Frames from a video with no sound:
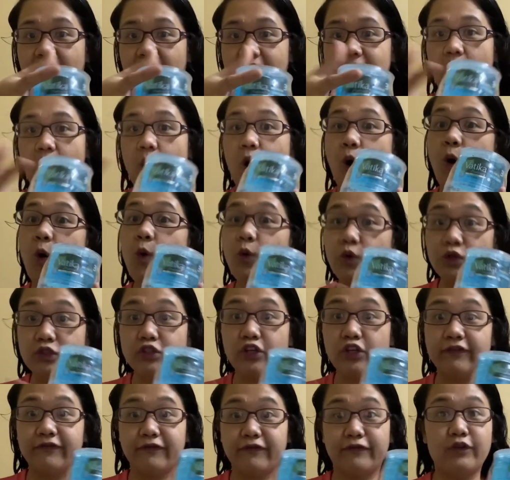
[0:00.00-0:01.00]
hold
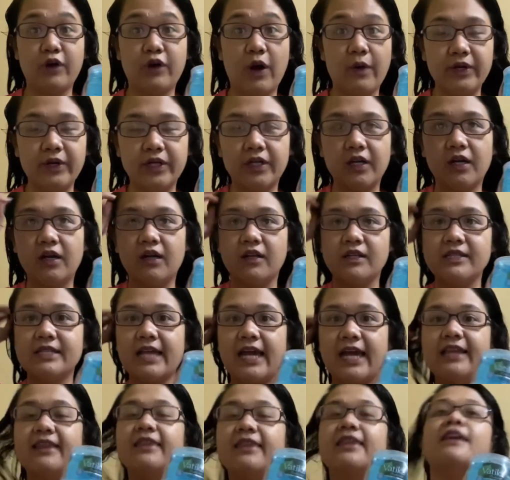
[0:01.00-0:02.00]
up for our curls,
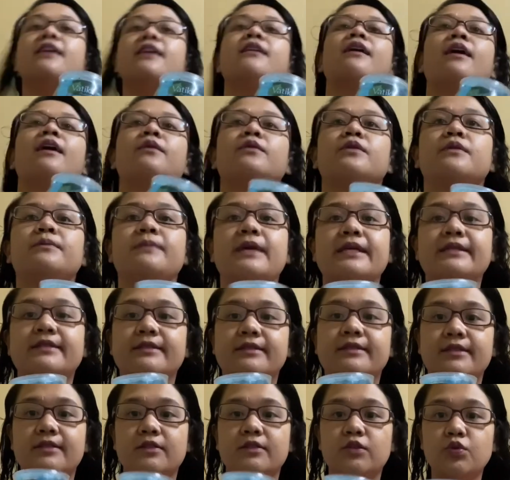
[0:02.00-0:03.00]
I think I will mix
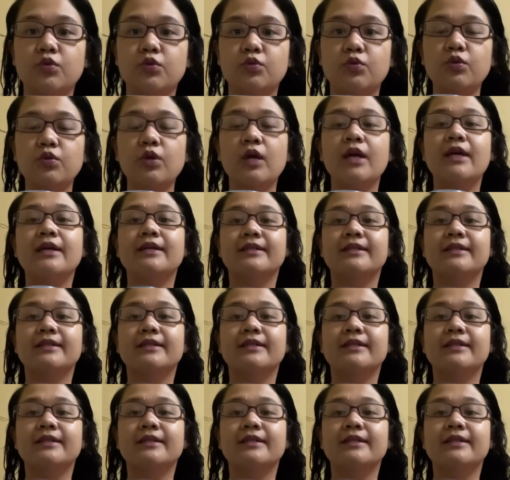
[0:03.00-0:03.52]
this too.